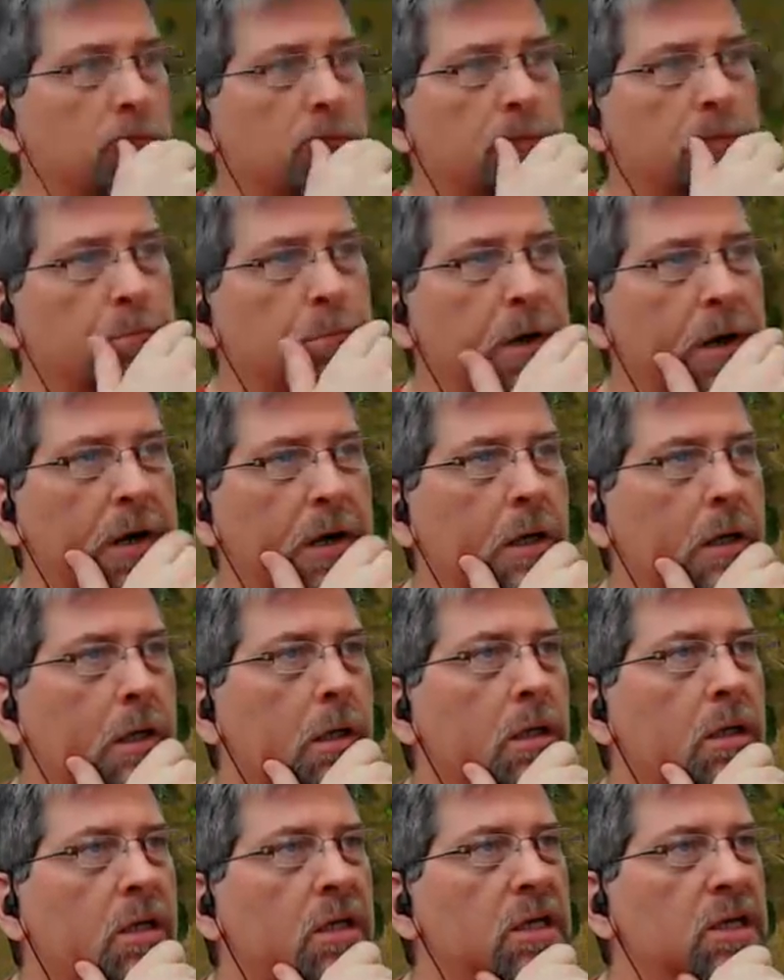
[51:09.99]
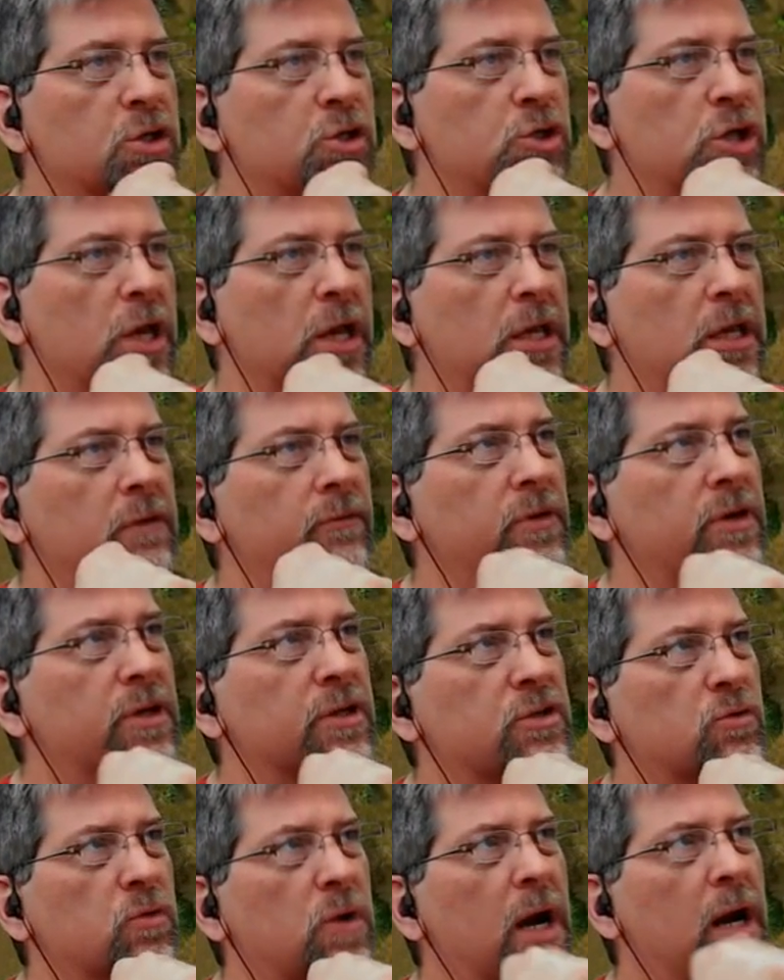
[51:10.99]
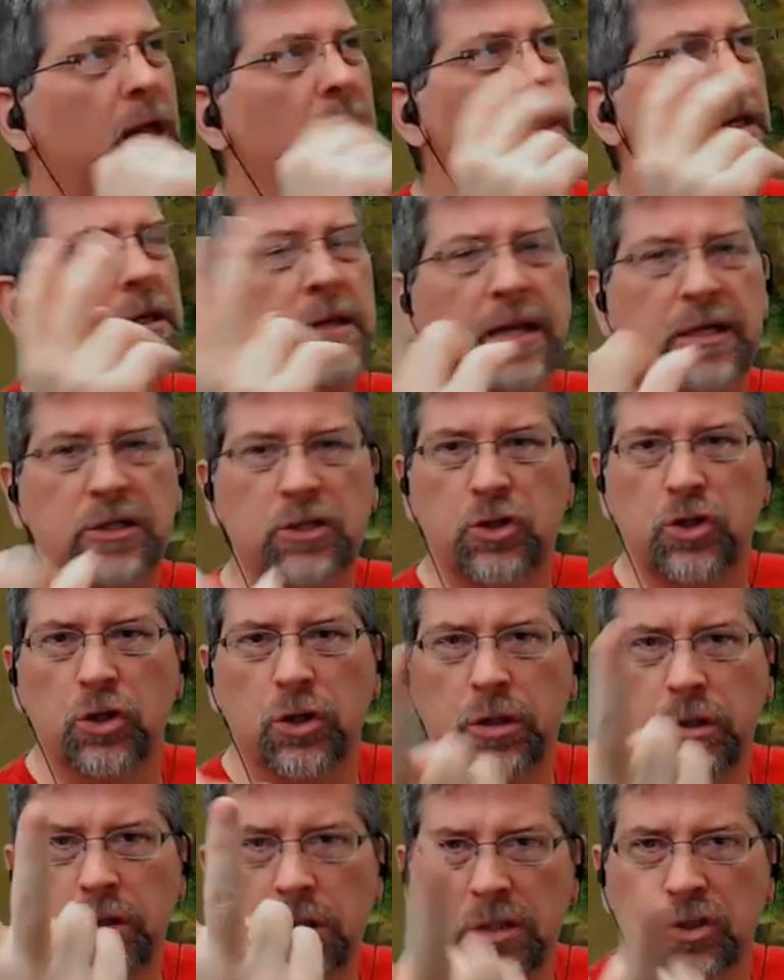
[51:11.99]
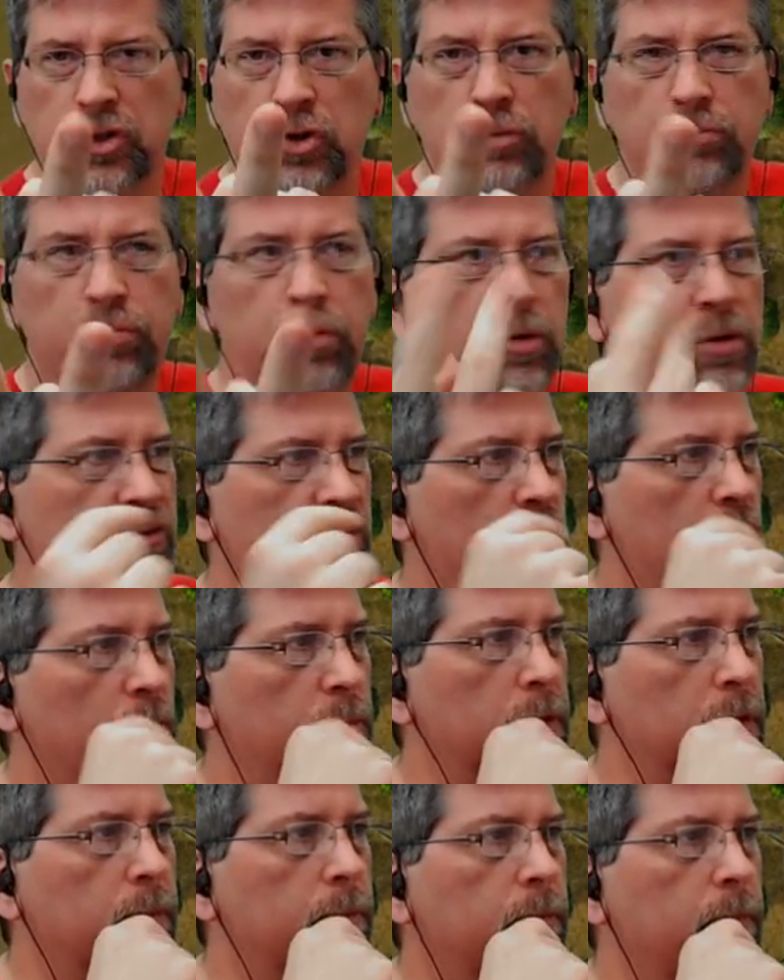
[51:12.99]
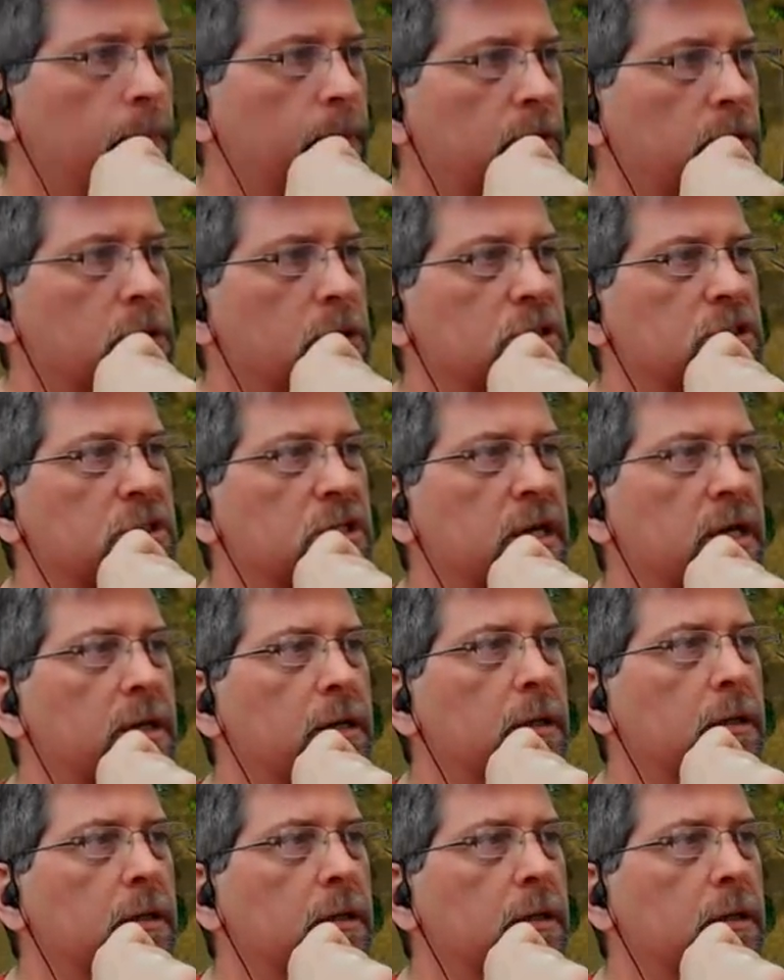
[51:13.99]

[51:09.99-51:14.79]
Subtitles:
But he's shaken. If he doesn't rally next turn, that's 2 points for me. Good as dead.